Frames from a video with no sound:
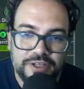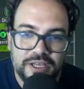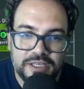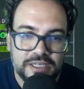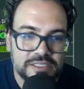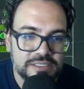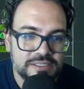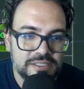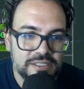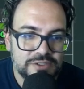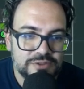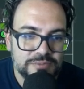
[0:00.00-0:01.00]
I guess.
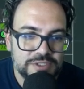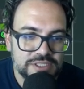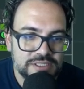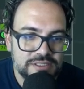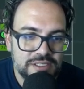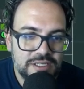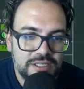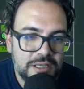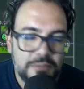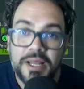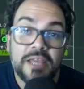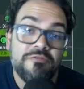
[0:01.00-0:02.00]
And so I'm just
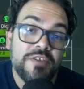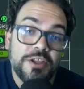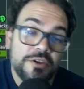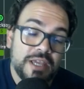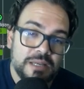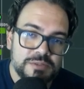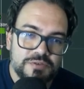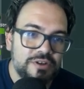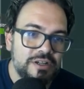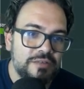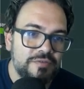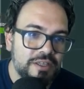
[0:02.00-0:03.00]
playing video games for a
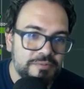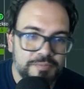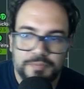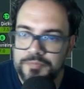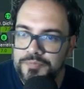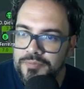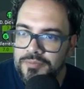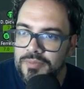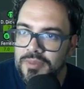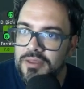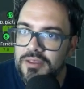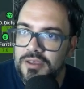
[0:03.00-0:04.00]
living.
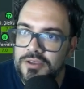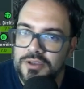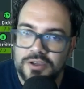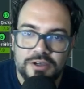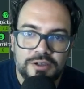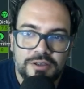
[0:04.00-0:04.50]
There you go.